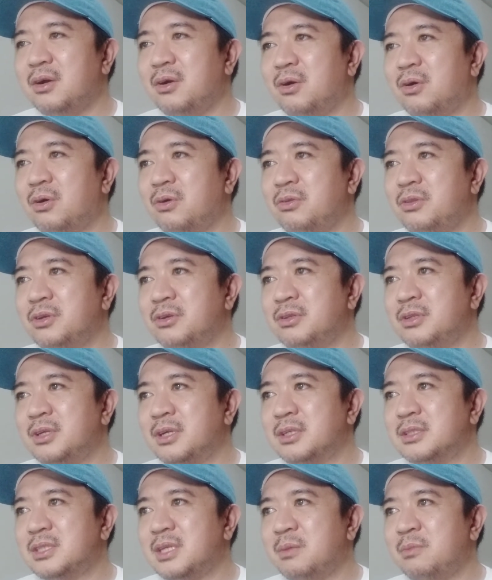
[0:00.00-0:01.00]
although
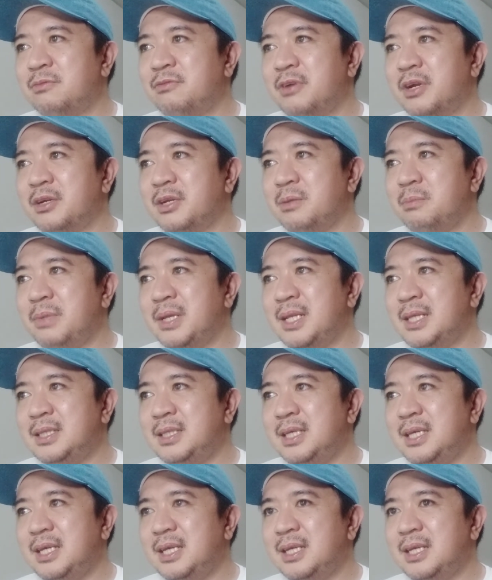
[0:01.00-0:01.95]
there is some variability